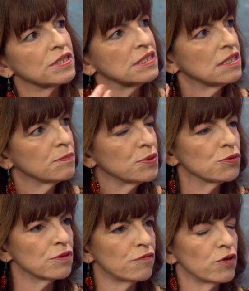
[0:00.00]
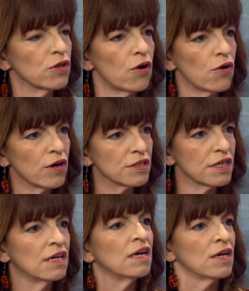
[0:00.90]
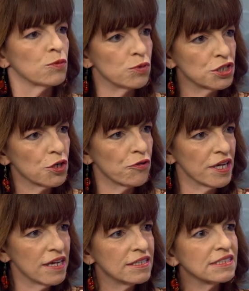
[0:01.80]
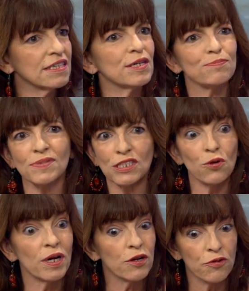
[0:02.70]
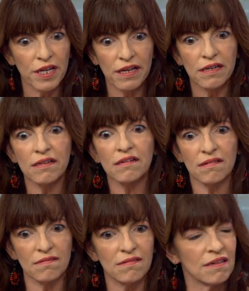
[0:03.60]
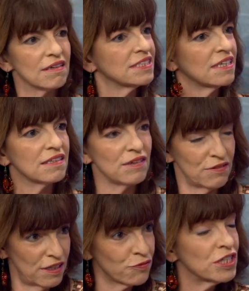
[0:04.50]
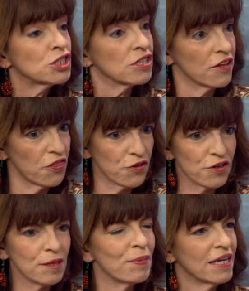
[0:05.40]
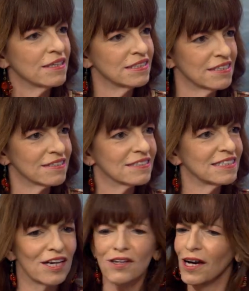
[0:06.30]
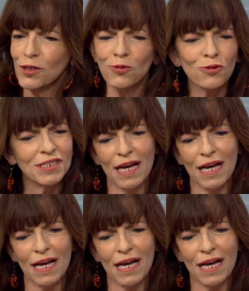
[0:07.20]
and see beautiful art. Would you create some? So I created, like I said, originally thirty paintings. I, I Googled